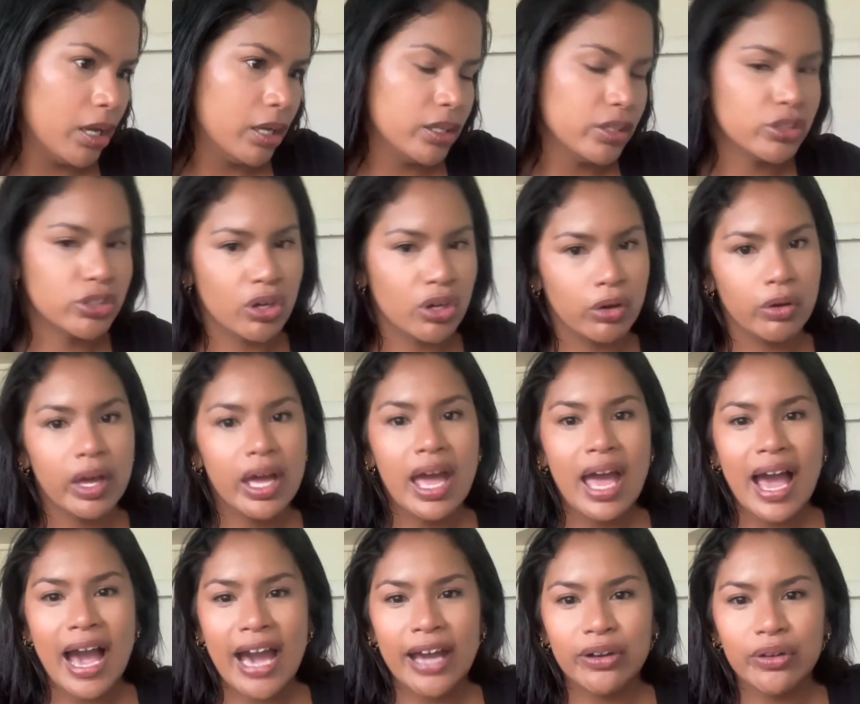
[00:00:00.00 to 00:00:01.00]
So
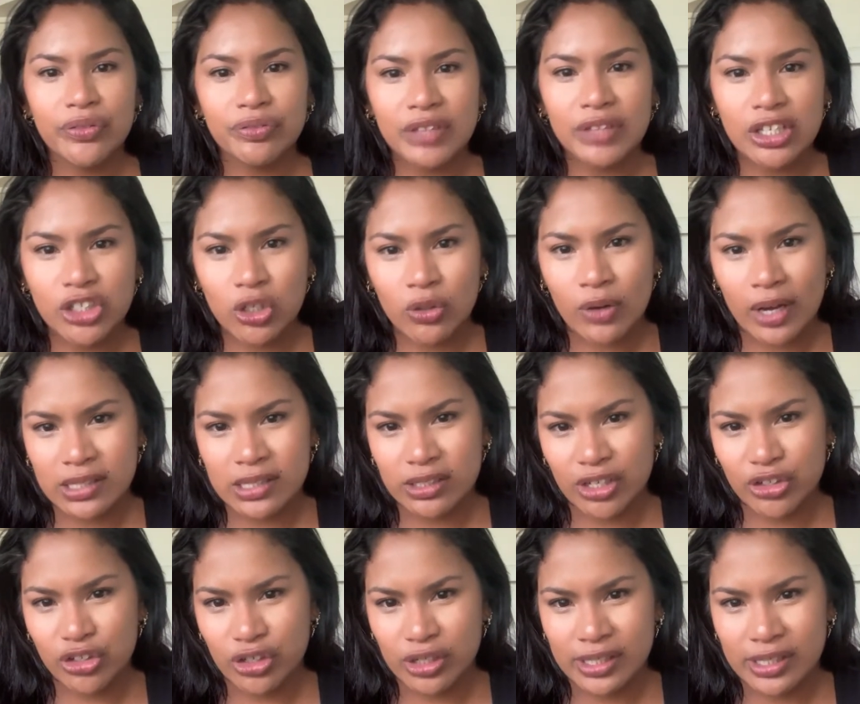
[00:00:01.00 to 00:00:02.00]
I don't think you guys
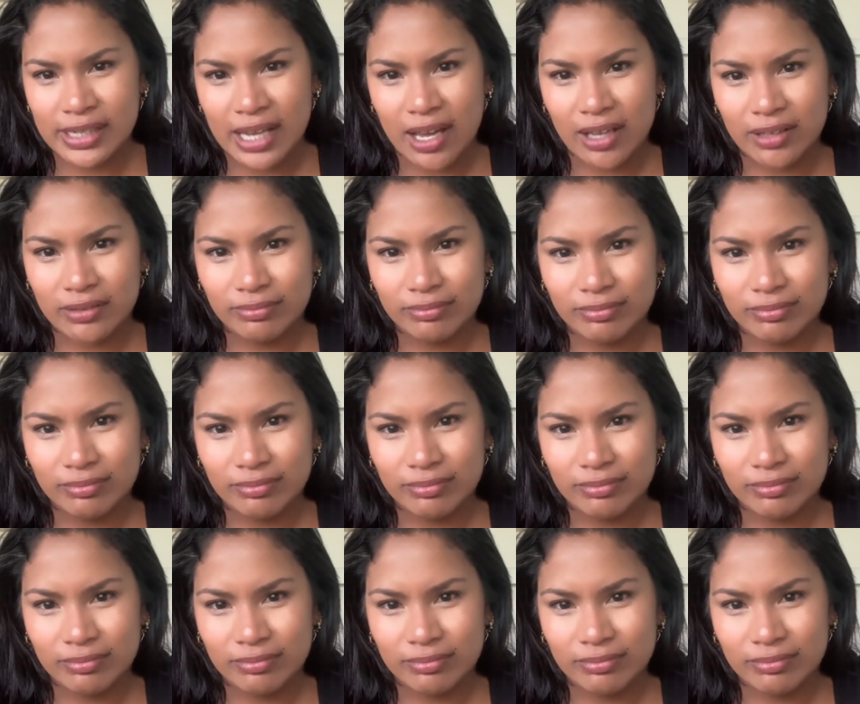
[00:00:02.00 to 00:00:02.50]
understand